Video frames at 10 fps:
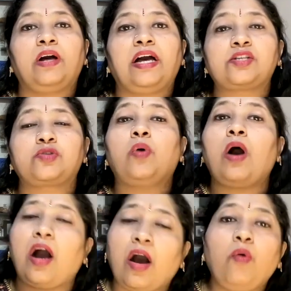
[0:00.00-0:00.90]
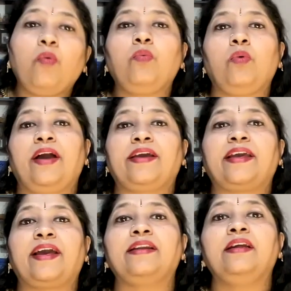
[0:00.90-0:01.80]
as to how I
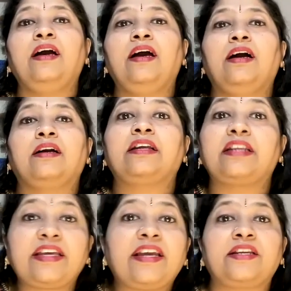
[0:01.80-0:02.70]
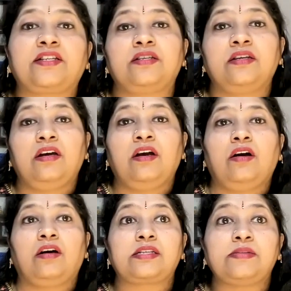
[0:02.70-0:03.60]
can create
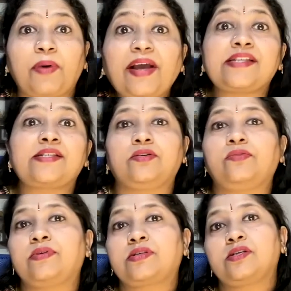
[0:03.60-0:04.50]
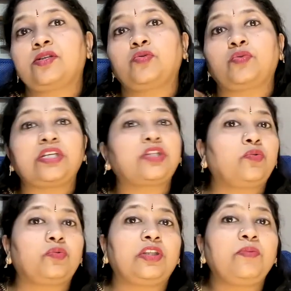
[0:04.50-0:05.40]
my services to reach
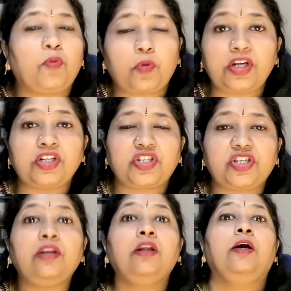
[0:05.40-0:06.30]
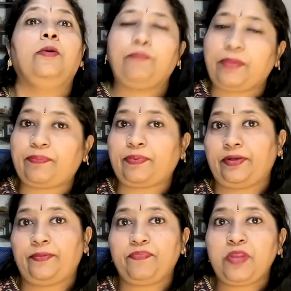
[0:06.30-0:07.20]
out to the potential people.
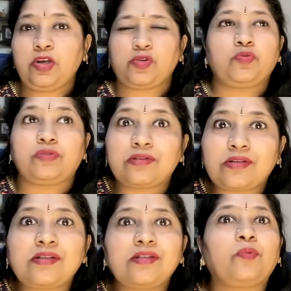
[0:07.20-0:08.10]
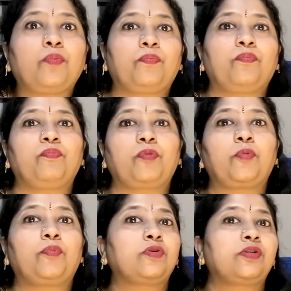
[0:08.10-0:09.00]
So this is the
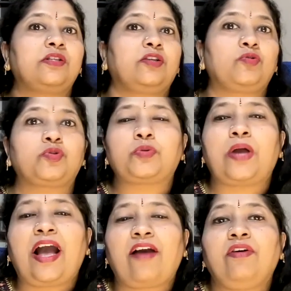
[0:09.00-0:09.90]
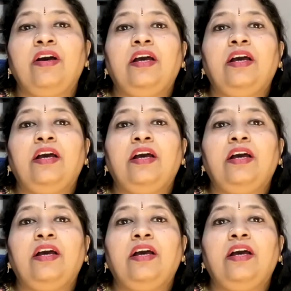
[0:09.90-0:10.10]
thought process that you should have